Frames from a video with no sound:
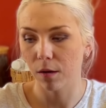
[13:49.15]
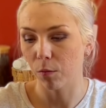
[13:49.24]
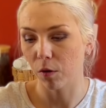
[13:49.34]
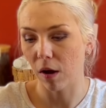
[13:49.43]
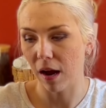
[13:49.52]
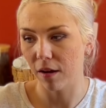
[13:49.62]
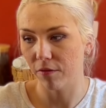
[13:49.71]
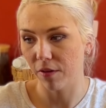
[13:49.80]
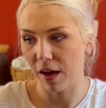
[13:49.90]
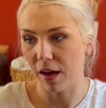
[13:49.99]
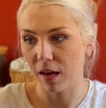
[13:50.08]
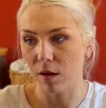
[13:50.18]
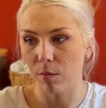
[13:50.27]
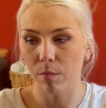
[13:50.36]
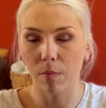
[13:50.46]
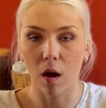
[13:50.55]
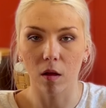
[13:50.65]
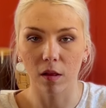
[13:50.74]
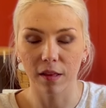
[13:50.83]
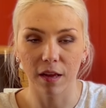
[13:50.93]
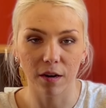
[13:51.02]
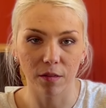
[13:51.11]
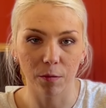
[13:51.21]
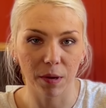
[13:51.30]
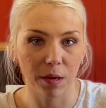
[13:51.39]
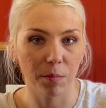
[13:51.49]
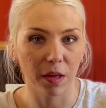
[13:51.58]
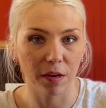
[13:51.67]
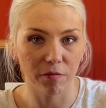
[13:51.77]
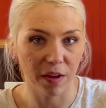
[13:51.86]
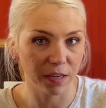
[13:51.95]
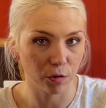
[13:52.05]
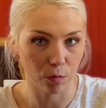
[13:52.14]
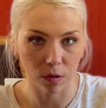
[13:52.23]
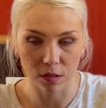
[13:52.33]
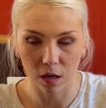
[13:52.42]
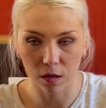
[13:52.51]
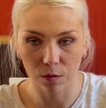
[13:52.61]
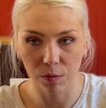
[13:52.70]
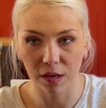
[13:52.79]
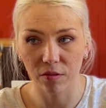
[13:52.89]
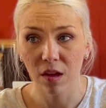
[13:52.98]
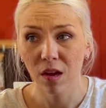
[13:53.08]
We'll have a ball in there that we can play fetch or tug with.